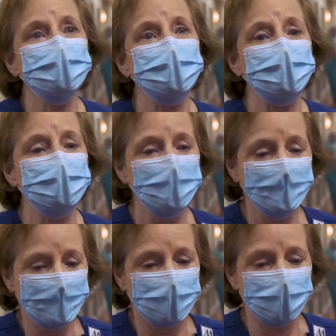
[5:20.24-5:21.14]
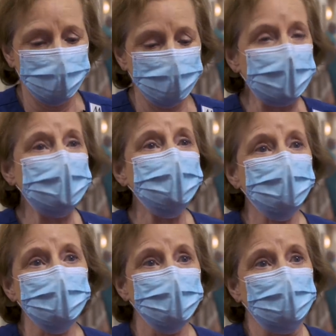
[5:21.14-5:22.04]
to be a
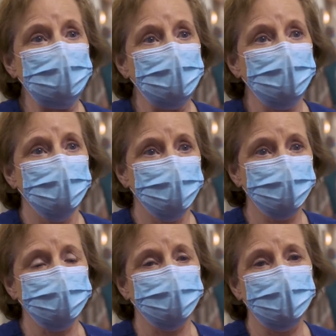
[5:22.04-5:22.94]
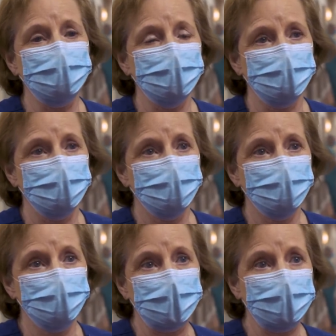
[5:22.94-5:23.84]
major link between the
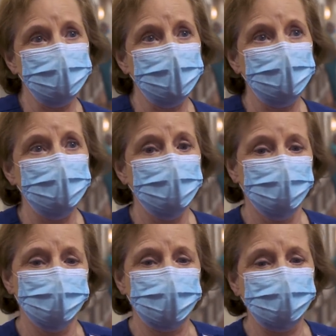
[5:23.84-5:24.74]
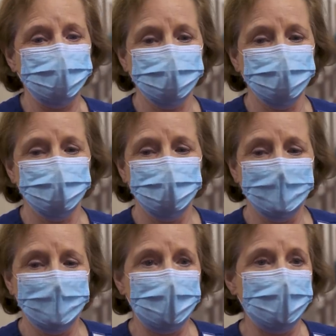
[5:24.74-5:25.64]
family, the patient,
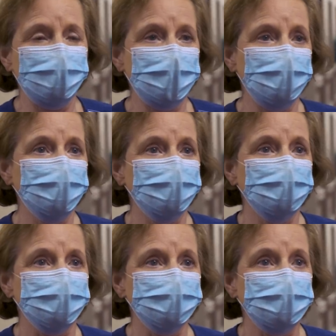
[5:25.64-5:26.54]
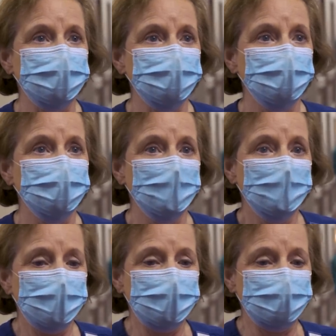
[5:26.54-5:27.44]
and the healthcare team
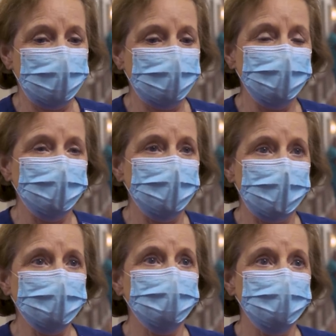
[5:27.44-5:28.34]
in having that